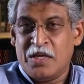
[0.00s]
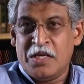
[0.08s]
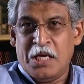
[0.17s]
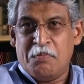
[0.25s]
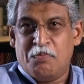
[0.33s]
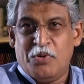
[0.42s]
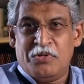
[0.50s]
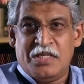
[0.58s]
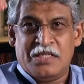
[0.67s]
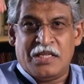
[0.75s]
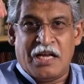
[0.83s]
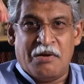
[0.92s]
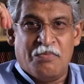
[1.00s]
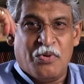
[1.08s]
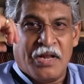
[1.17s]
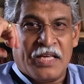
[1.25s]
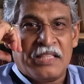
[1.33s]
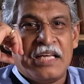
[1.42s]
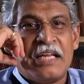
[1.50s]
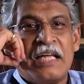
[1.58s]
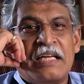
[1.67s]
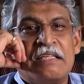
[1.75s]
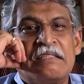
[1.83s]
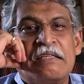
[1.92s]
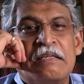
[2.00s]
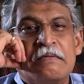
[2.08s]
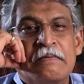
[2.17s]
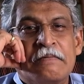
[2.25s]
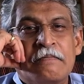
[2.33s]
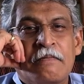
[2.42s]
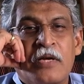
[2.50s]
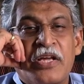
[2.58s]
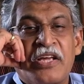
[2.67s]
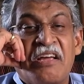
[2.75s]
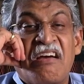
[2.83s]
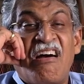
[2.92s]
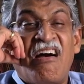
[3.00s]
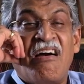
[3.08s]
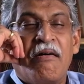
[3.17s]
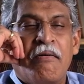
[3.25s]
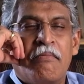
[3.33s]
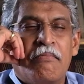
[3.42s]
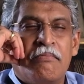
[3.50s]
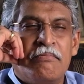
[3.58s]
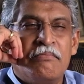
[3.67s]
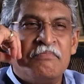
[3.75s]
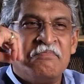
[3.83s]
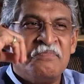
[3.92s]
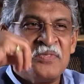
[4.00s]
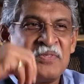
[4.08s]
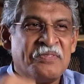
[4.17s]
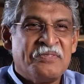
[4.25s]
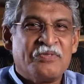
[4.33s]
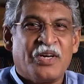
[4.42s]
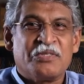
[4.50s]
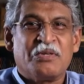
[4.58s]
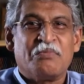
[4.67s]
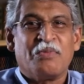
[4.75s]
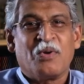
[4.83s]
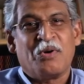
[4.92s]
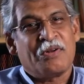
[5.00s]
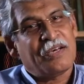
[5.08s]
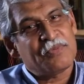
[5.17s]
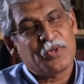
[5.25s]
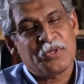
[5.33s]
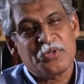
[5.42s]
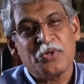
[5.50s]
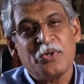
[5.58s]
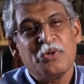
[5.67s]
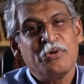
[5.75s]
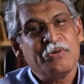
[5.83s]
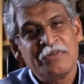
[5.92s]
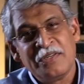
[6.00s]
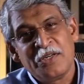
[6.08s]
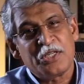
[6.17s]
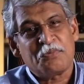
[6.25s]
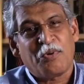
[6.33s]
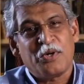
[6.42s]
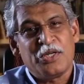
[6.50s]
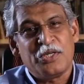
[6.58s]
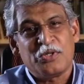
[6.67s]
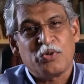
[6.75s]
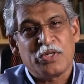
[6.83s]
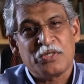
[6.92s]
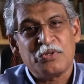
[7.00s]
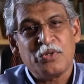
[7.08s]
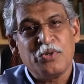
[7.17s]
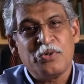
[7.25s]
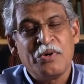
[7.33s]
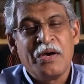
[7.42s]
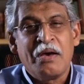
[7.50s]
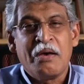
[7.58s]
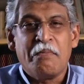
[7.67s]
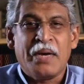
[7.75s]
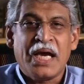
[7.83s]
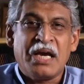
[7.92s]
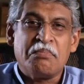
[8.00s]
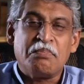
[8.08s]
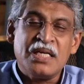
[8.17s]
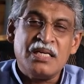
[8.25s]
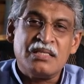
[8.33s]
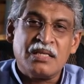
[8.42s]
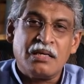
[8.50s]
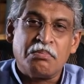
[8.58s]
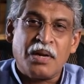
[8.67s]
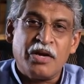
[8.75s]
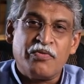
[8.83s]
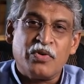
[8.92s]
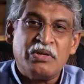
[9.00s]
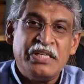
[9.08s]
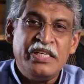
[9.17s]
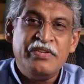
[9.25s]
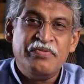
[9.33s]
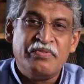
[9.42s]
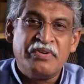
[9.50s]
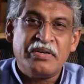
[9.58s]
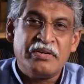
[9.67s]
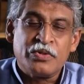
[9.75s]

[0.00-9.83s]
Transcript: He puts his elbow like that and he says, yeah. So I said, my lord, I'm so-and-so, respondent so-and-so. May I please apply for leave?